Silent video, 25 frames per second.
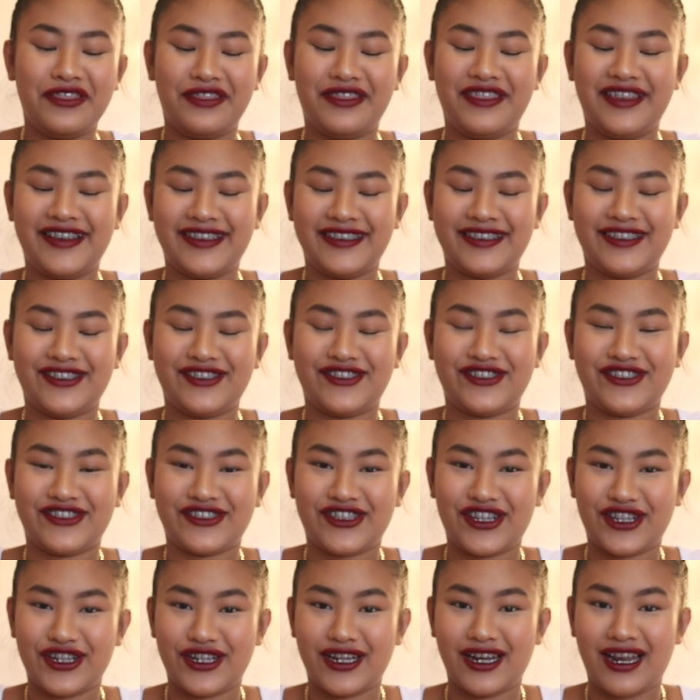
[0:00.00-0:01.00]
this is
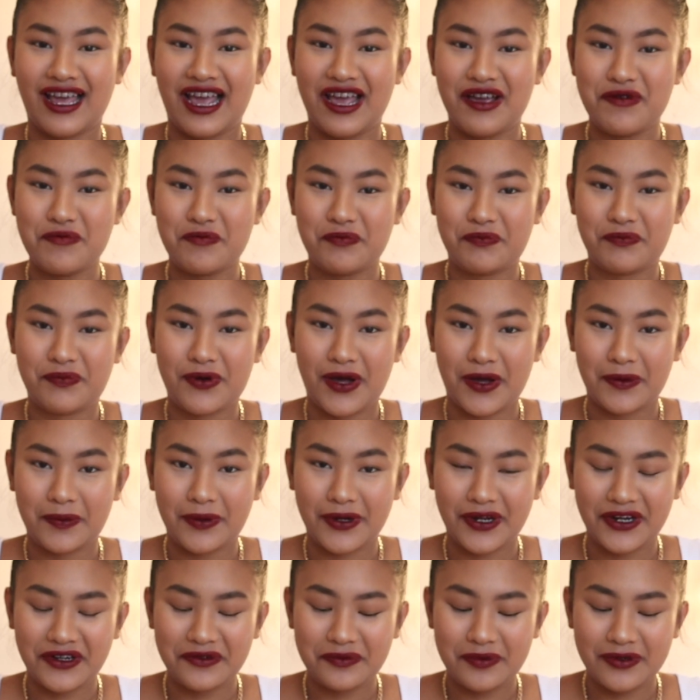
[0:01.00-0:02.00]
just gonna like pop
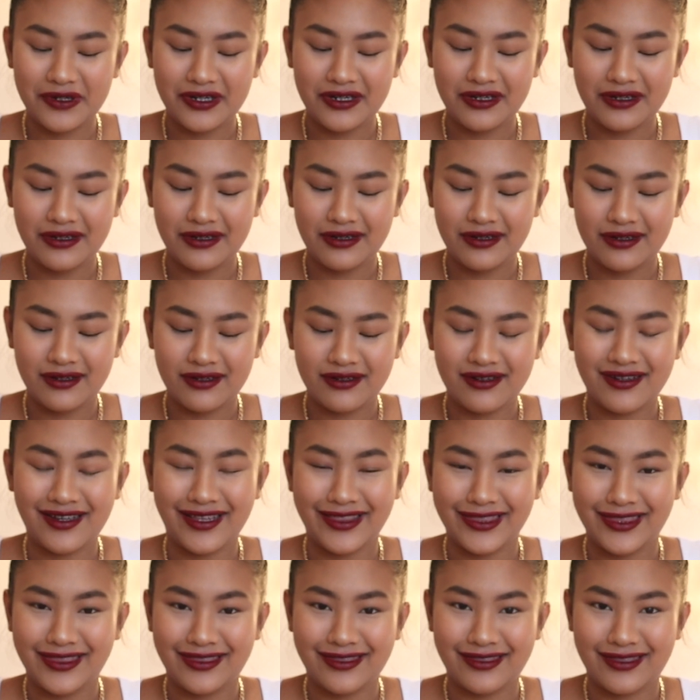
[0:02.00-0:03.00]
open,
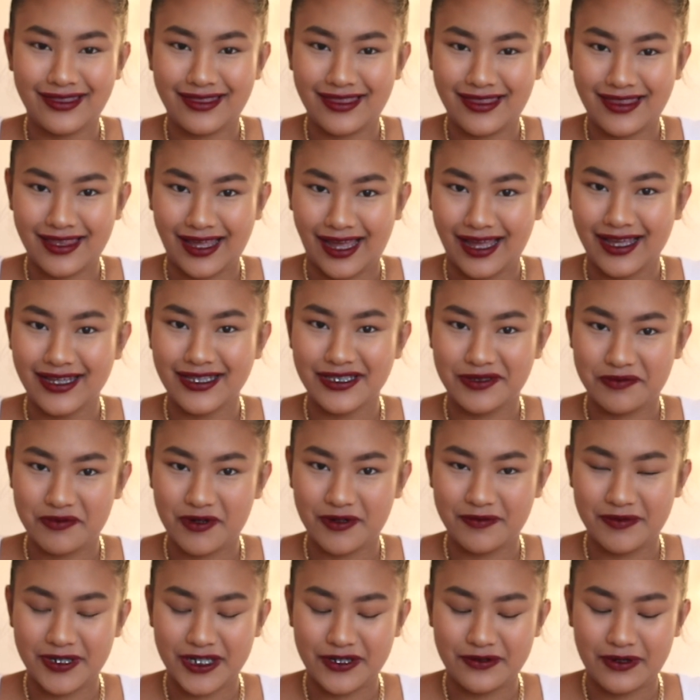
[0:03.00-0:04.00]
and that is
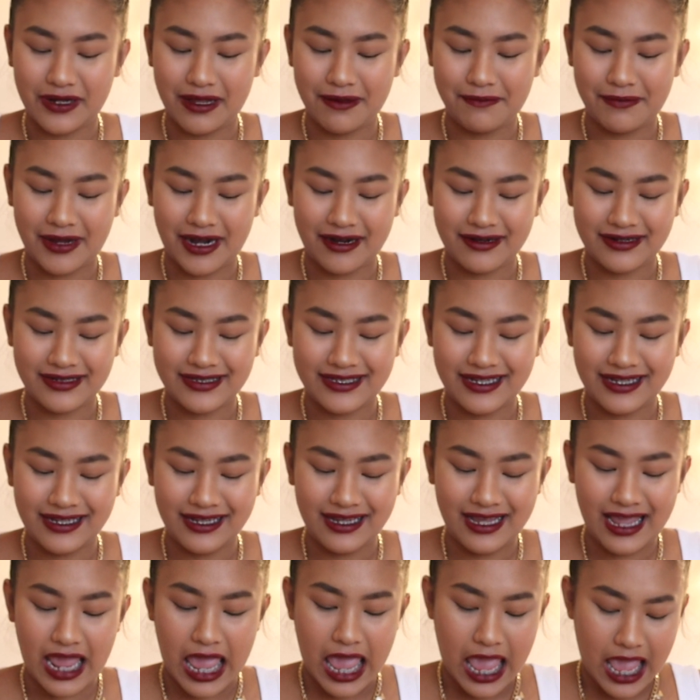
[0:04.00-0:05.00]
probably quite
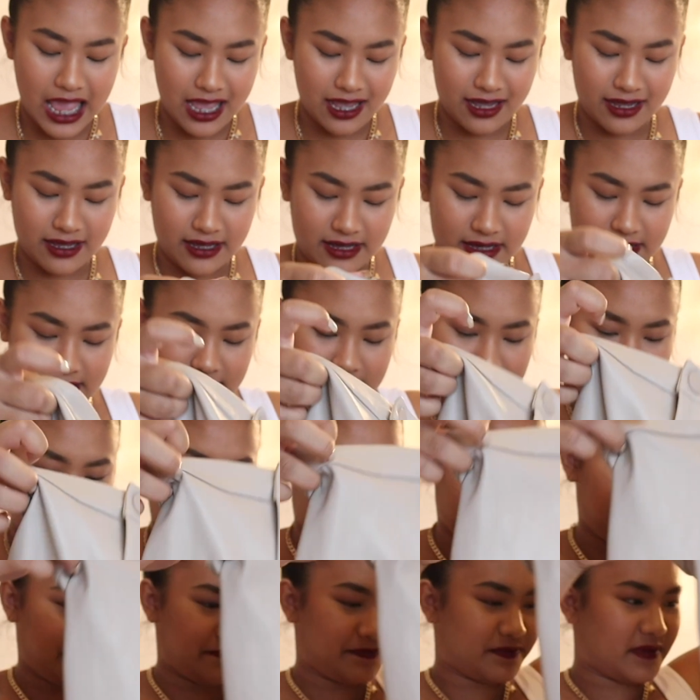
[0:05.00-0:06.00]
embarrassing.
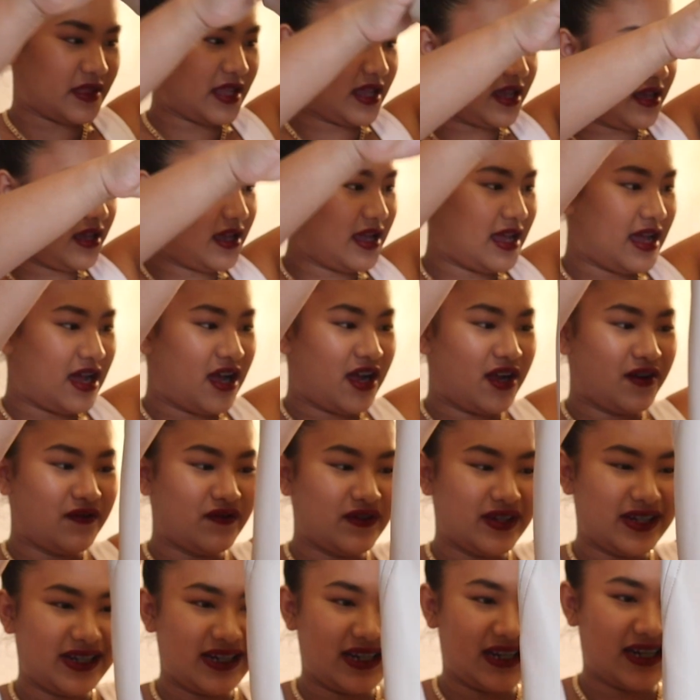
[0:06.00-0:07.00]
I
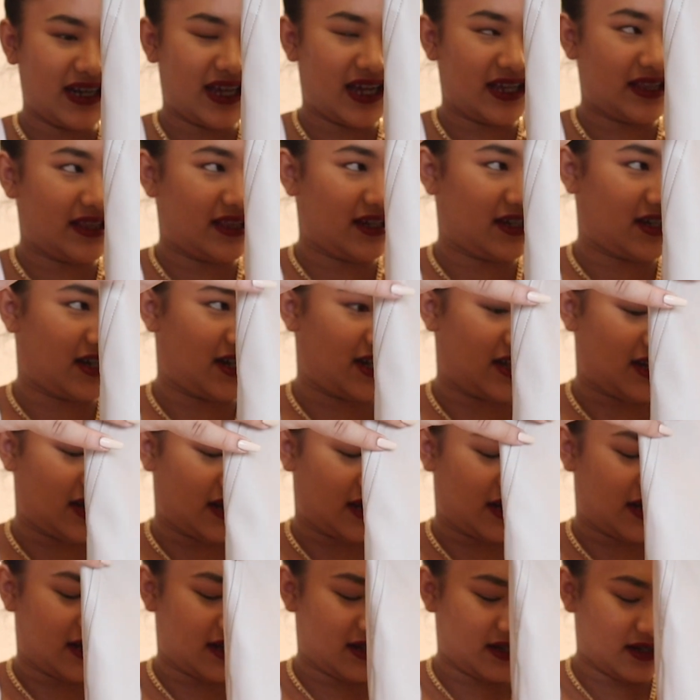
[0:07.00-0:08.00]
really like the
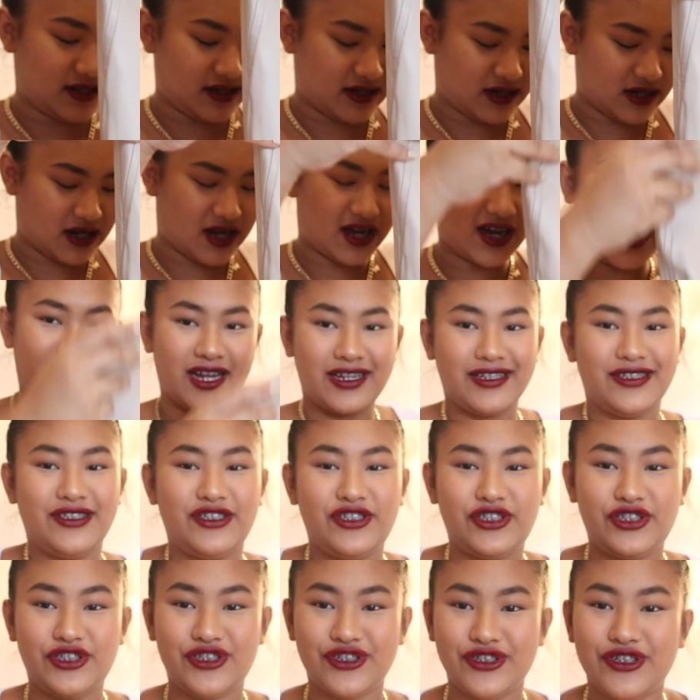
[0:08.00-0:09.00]
color. I
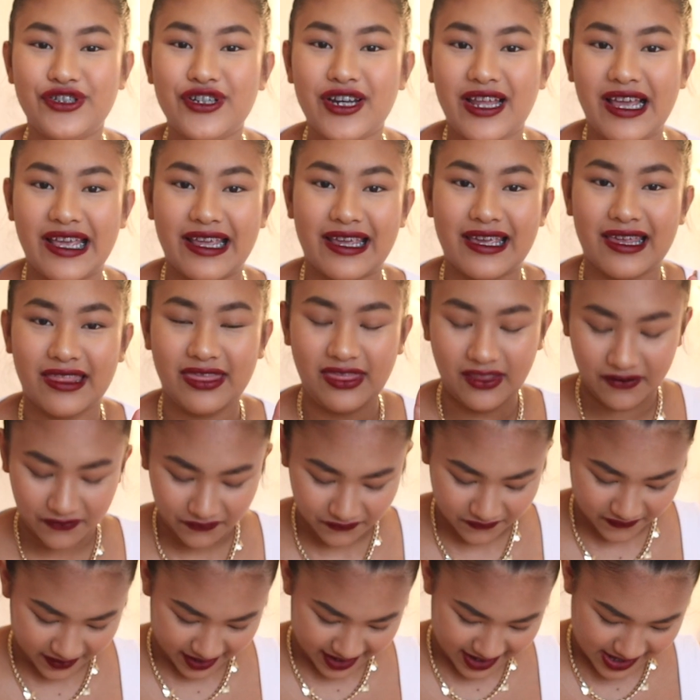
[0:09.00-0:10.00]
do like the
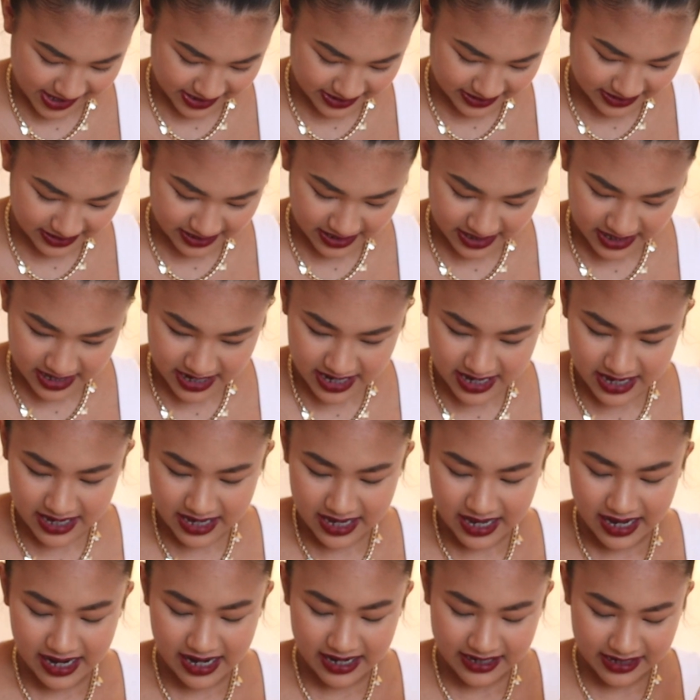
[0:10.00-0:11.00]
fit,
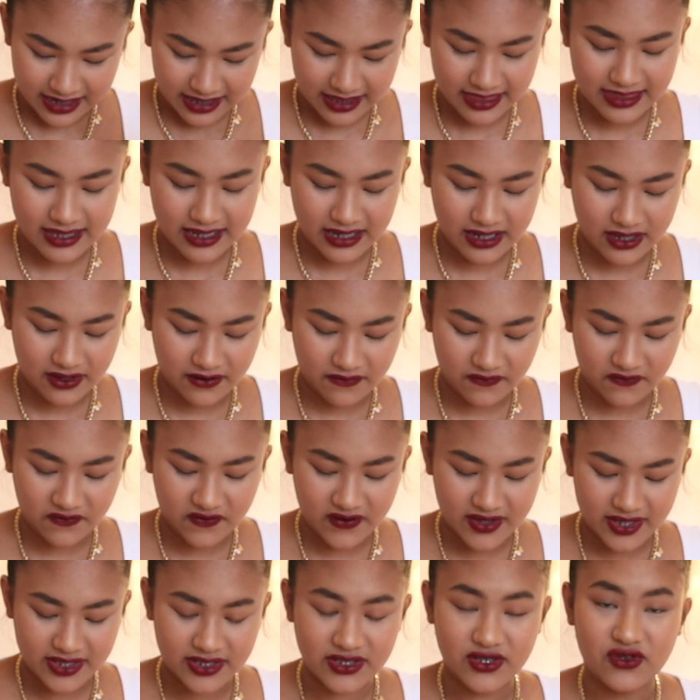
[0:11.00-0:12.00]
and I think it
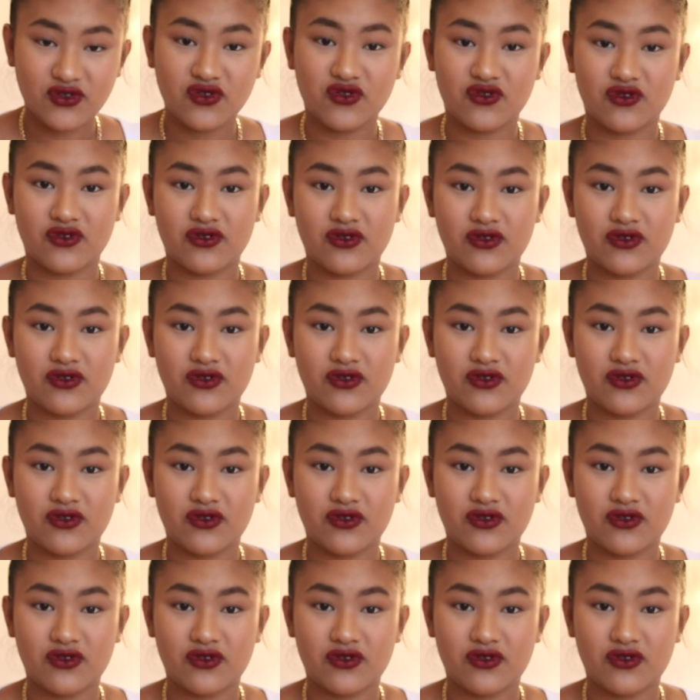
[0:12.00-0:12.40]
fits